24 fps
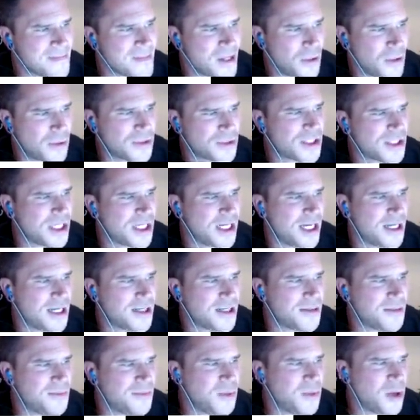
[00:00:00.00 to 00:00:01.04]
Also,
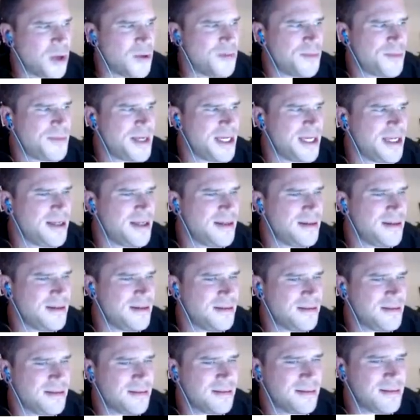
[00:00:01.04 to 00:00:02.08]
like, what would be...
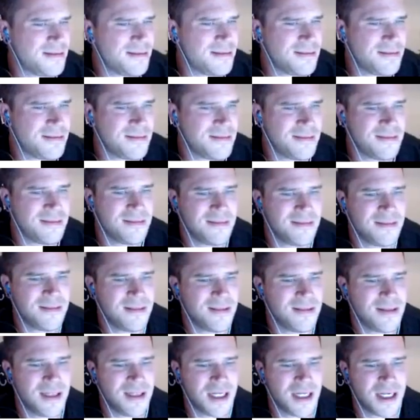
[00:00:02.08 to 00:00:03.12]

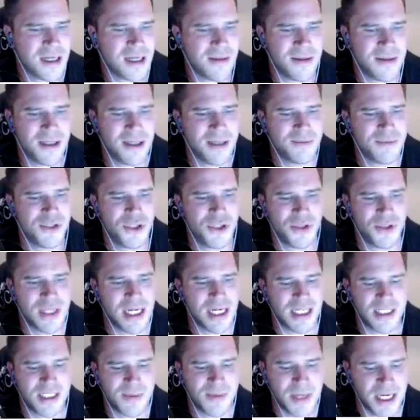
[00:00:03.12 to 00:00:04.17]
I I'm sure
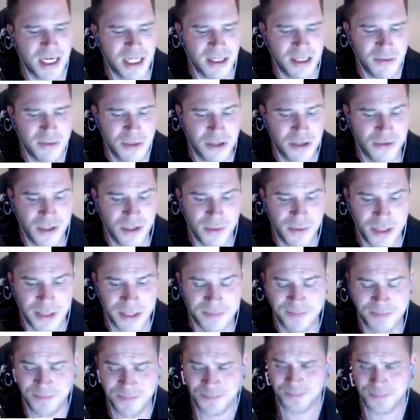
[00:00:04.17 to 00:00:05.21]
they'll explain it in the movie,
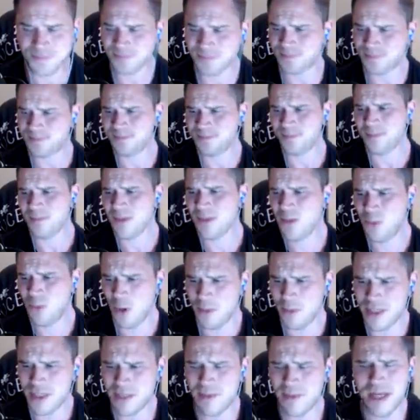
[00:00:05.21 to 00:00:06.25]
but what
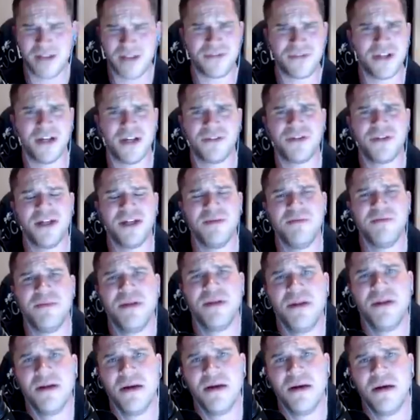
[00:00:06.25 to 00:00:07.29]
would be the benefit of him
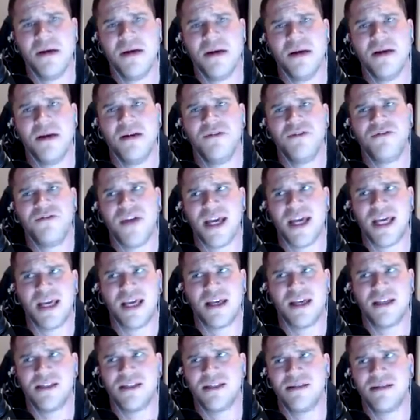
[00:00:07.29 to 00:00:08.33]
faking
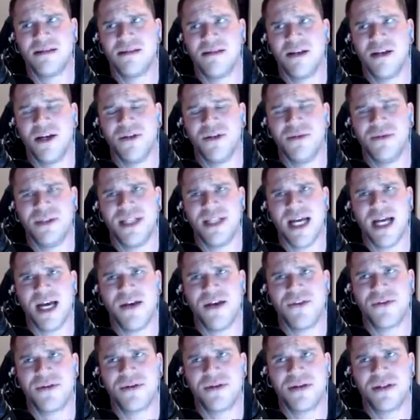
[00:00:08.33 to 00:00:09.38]
his own
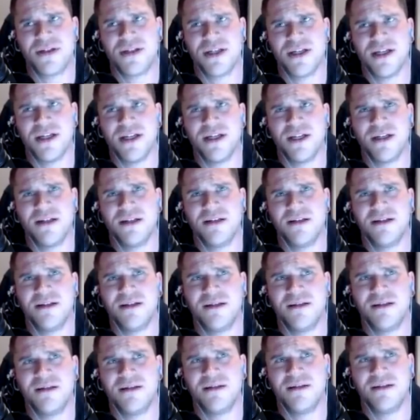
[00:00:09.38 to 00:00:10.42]
death to
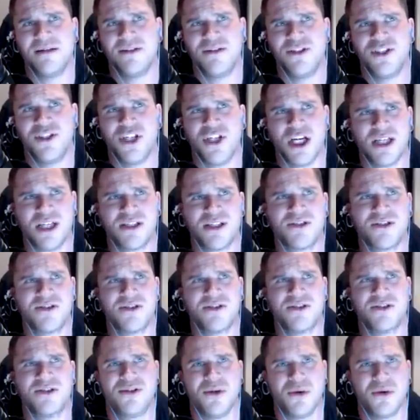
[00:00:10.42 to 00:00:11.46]
just
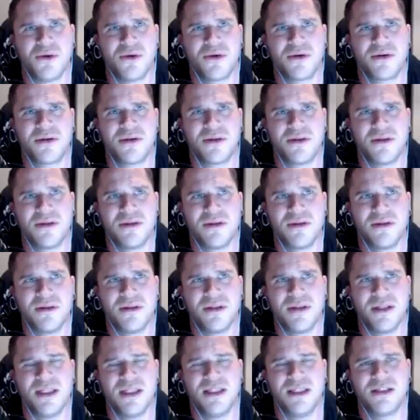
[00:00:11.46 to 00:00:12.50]
stalk
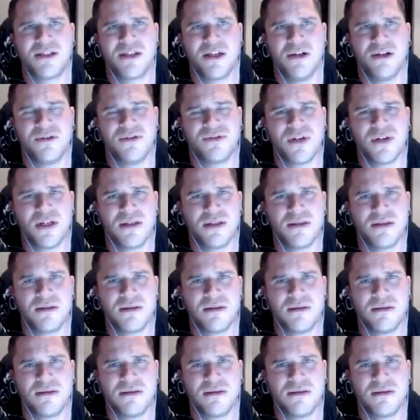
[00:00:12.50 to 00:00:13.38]
his girlfriend?